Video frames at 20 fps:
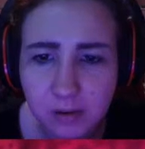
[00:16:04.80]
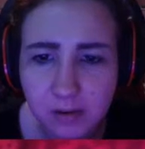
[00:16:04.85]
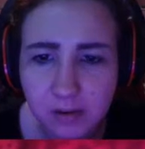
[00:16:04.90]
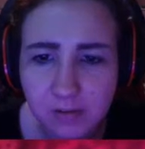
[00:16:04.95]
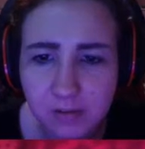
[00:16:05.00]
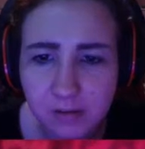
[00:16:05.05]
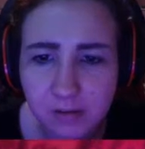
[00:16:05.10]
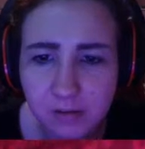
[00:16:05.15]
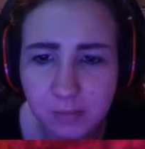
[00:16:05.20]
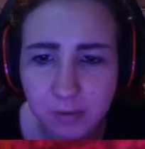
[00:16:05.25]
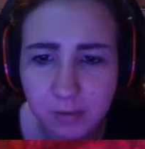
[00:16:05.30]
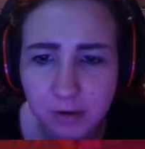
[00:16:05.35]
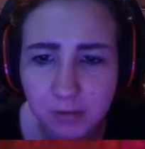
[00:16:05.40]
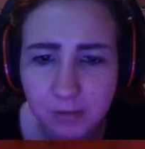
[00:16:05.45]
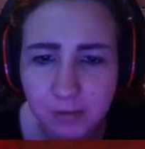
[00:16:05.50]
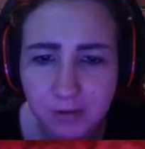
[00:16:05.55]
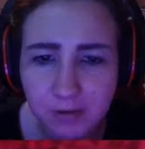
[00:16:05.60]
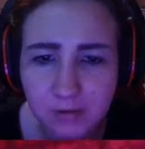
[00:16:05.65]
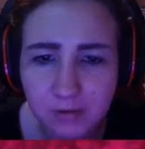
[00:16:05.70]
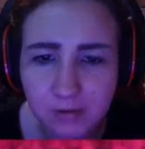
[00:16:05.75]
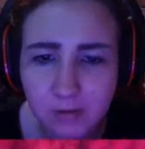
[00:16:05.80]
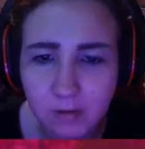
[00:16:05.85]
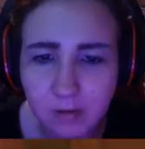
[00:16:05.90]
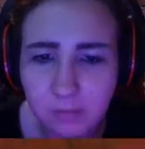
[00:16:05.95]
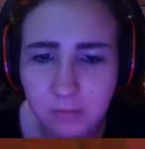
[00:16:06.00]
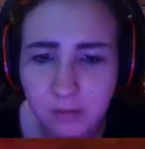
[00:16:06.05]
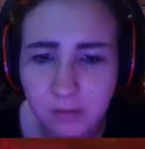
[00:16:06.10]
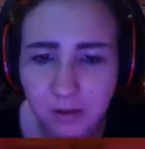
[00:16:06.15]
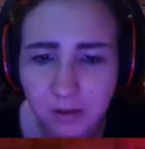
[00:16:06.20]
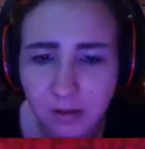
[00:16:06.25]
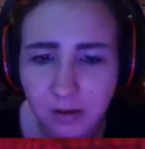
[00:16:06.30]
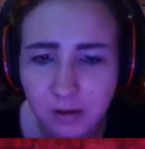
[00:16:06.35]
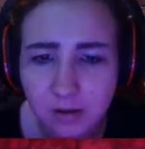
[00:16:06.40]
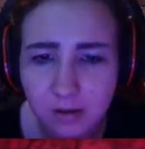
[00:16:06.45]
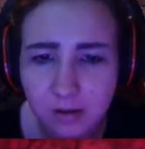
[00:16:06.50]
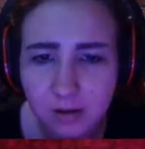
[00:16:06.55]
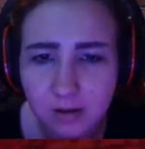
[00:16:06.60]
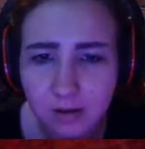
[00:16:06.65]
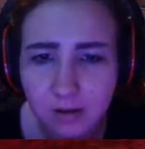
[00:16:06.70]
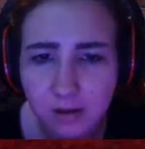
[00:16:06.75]
exit is pretty much the same thing.
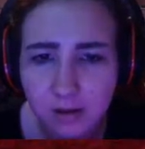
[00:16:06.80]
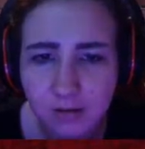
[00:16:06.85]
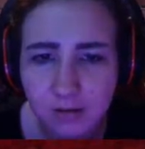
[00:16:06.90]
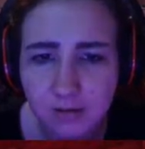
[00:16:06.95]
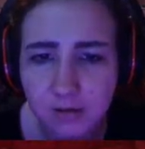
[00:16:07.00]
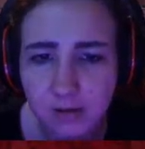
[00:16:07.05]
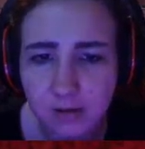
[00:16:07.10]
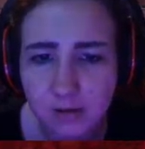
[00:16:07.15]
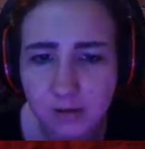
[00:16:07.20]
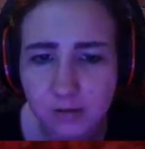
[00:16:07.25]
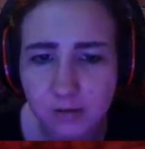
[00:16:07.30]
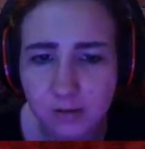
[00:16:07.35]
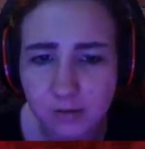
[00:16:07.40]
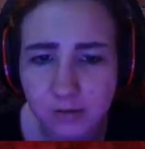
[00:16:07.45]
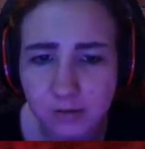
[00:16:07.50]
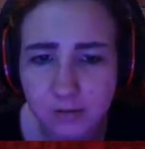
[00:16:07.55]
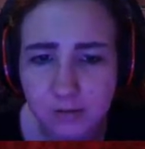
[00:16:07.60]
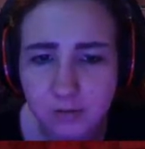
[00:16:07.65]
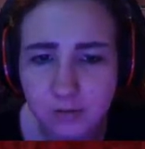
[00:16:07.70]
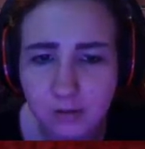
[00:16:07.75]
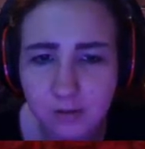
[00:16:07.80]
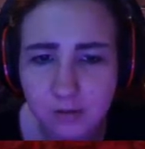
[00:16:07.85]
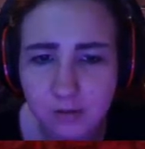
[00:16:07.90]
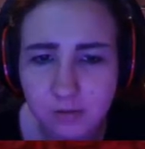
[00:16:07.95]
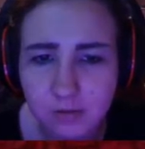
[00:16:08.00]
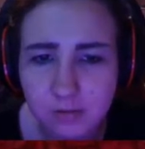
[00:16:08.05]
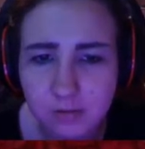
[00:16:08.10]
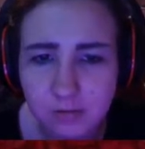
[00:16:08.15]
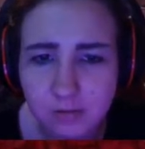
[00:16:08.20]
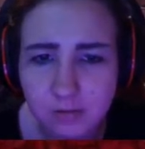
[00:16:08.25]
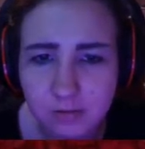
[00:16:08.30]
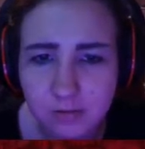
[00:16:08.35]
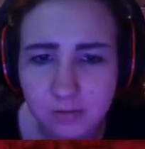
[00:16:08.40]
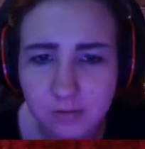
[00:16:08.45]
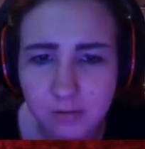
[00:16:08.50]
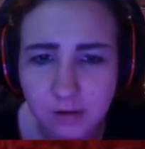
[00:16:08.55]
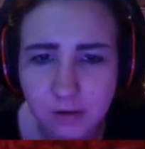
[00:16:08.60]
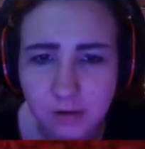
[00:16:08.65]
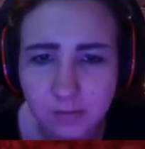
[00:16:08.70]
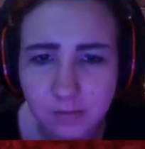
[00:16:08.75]
It just goes to, you know,
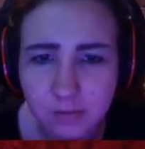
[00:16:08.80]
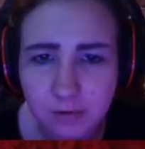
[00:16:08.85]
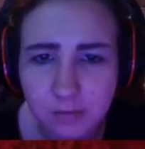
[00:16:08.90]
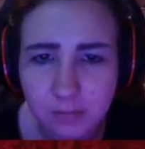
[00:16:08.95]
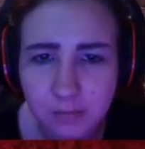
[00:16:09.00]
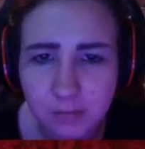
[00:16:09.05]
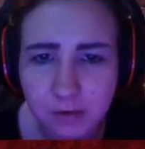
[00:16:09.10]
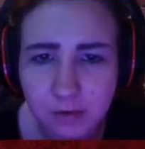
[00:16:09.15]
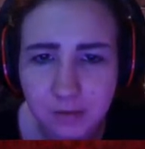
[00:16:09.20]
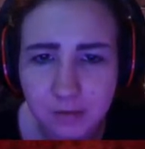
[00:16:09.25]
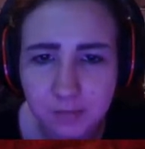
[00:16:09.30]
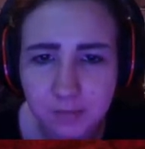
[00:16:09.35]
whatever, but